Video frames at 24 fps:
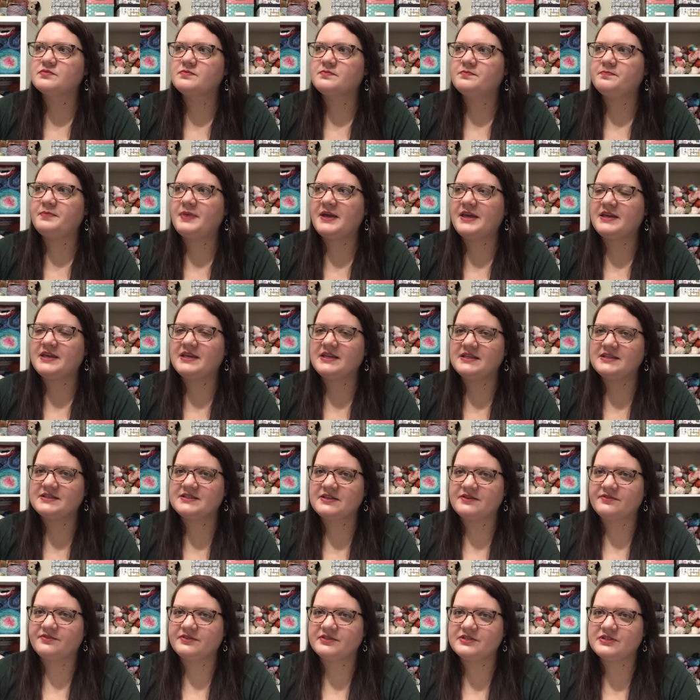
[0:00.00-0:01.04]
baking
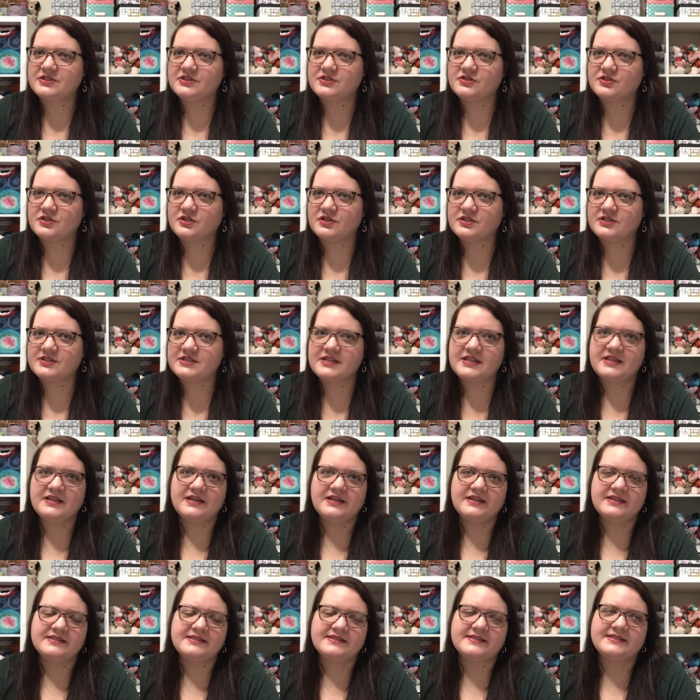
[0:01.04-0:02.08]
different desserts and
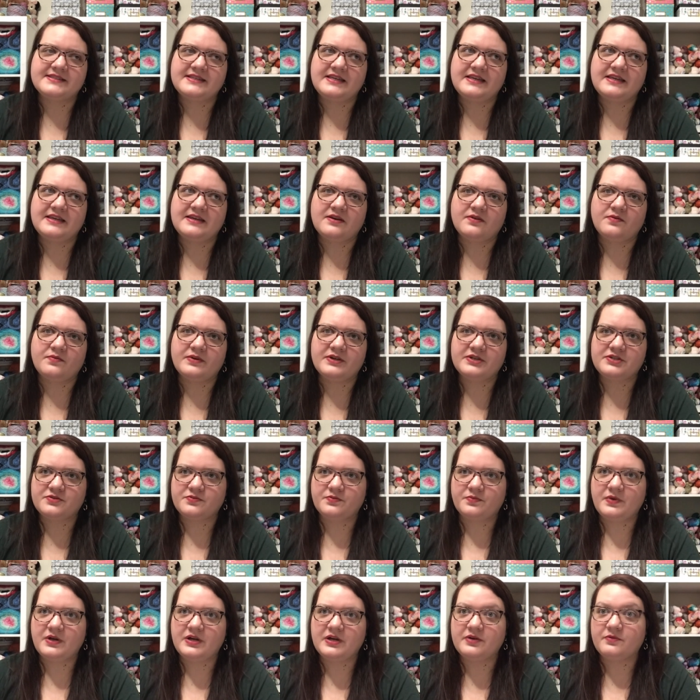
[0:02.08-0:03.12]
then seeing which
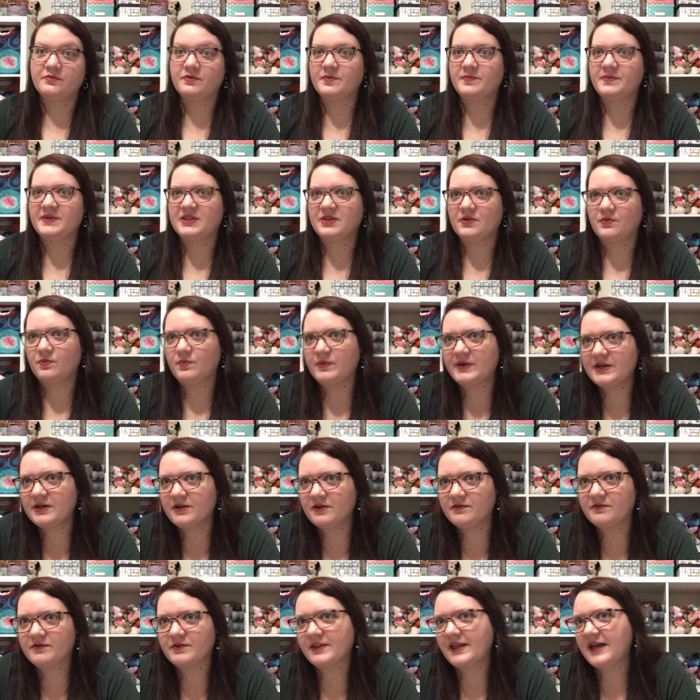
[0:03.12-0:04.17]
one would be the winner
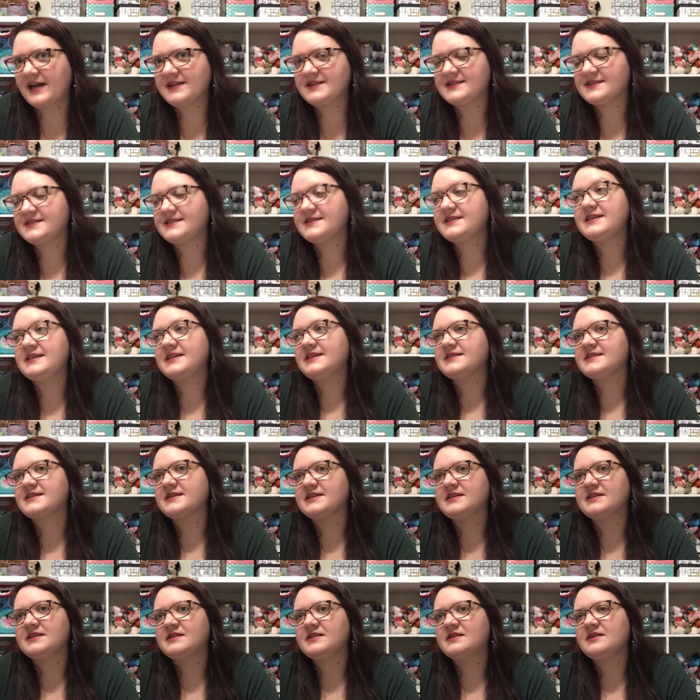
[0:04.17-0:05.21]
for that
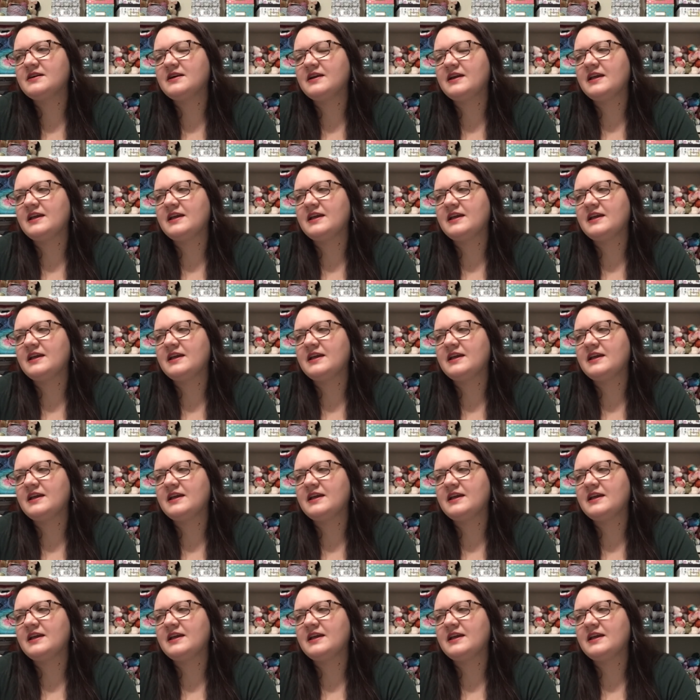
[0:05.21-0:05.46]
season.